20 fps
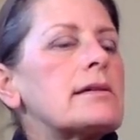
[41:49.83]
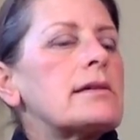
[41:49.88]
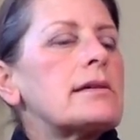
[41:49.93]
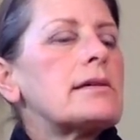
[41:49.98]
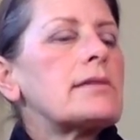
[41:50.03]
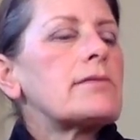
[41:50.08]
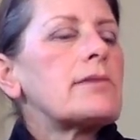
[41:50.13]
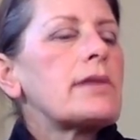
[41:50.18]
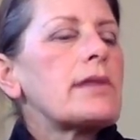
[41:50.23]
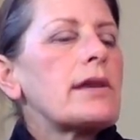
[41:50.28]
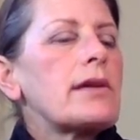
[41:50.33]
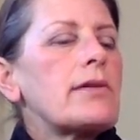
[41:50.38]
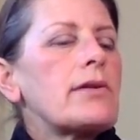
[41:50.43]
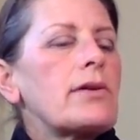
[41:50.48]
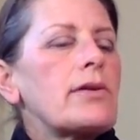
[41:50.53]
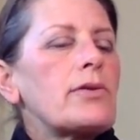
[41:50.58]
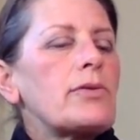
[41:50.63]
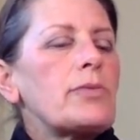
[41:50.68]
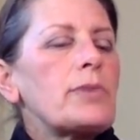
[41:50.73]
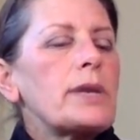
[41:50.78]
And without
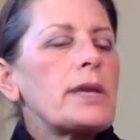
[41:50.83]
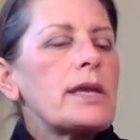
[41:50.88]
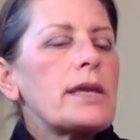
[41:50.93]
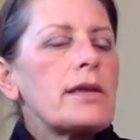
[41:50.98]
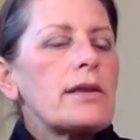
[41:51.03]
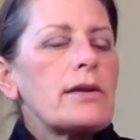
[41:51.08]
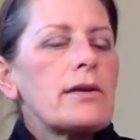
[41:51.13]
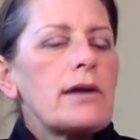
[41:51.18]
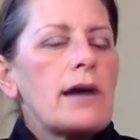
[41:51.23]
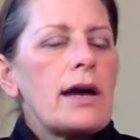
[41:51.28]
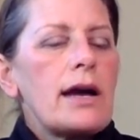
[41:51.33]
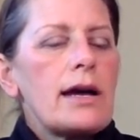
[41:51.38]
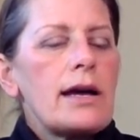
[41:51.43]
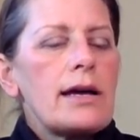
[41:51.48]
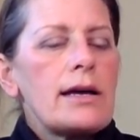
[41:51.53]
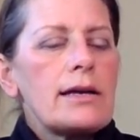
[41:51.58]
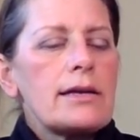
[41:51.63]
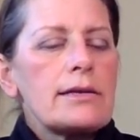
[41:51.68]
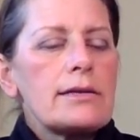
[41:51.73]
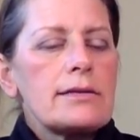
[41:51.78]
opening your
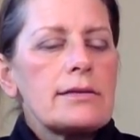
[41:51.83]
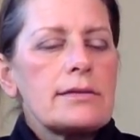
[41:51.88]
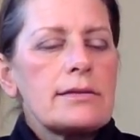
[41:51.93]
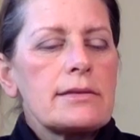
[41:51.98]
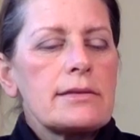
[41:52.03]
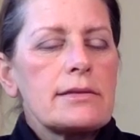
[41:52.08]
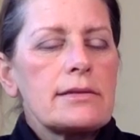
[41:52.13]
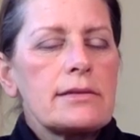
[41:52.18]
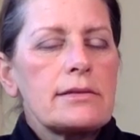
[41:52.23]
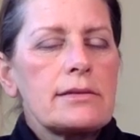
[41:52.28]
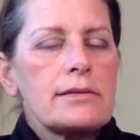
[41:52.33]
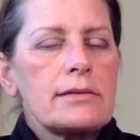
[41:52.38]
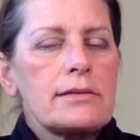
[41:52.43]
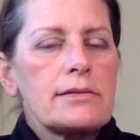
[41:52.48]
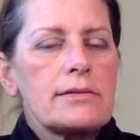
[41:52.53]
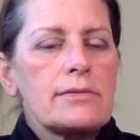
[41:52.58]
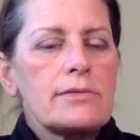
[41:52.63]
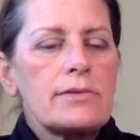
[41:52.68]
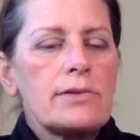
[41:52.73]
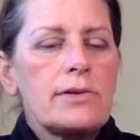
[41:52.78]
eyes,
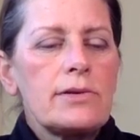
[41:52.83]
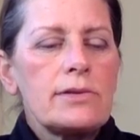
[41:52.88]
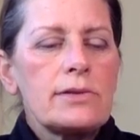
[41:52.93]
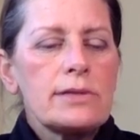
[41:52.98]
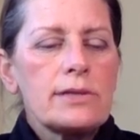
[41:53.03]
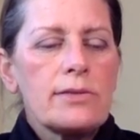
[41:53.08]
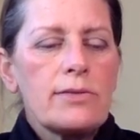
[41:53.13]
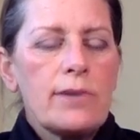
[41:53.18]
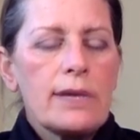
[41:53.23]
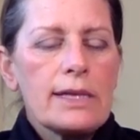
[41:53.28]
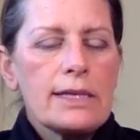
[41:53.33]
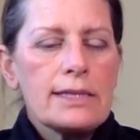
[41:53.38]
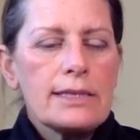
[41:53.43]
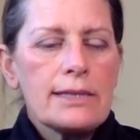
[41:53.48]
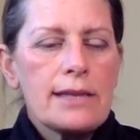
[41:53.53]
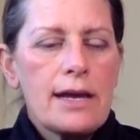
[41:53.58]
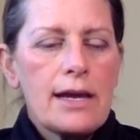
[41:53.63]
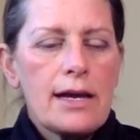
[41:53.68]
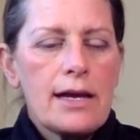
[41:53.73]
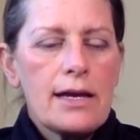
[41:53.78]
roll to one
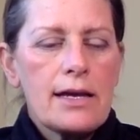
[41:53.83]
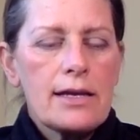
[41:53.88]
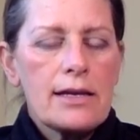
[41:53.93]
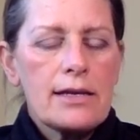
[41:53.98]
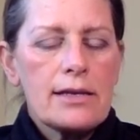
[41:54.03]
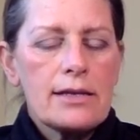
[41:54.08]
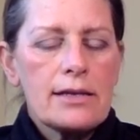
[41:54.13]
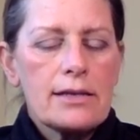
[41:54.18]
side.